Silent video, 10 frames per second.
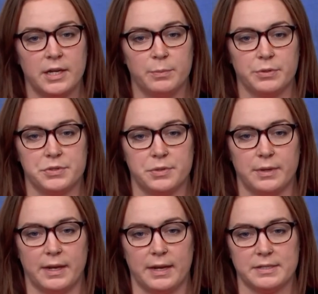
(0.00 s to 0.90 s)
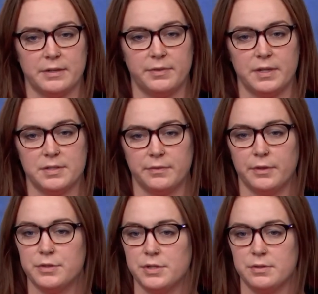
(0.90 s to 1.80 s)
pursuing activities of
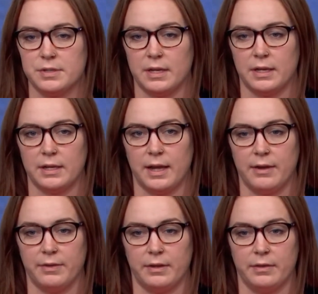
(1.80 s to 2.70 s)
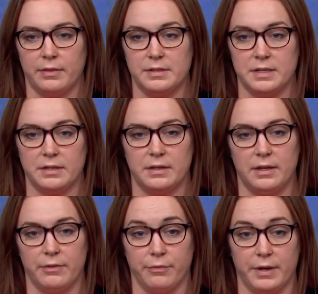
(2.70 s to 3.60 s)
your choosing, and having the
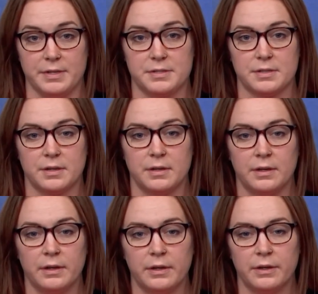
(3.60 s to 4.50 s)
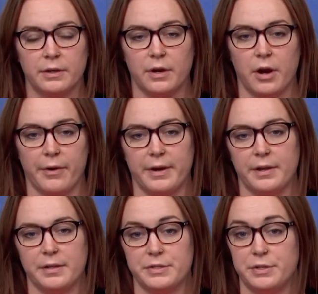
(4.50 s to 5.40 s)
dignity of risk.
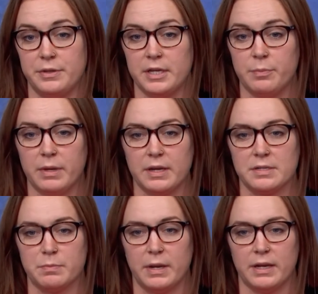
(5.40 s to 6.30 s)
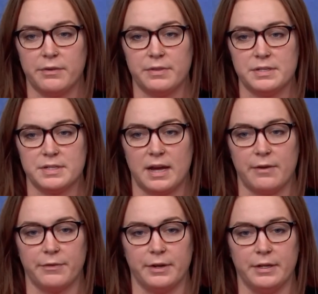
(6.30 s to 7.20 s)
RIL is unique because many of the
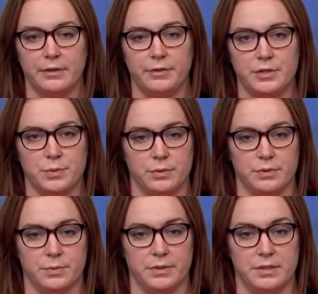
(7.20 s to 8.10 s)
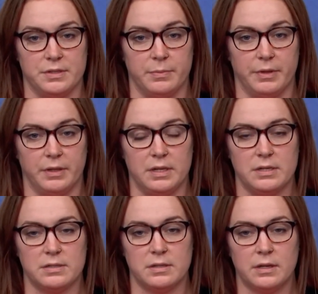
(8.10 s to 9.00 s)
staff are individuals with
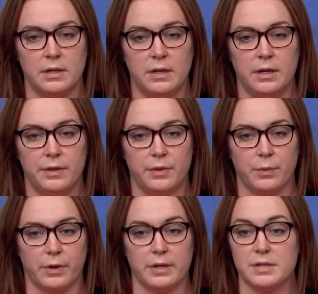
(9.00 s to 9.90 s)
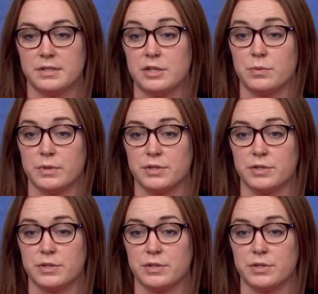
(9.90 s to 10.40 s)
disabilities. The organization was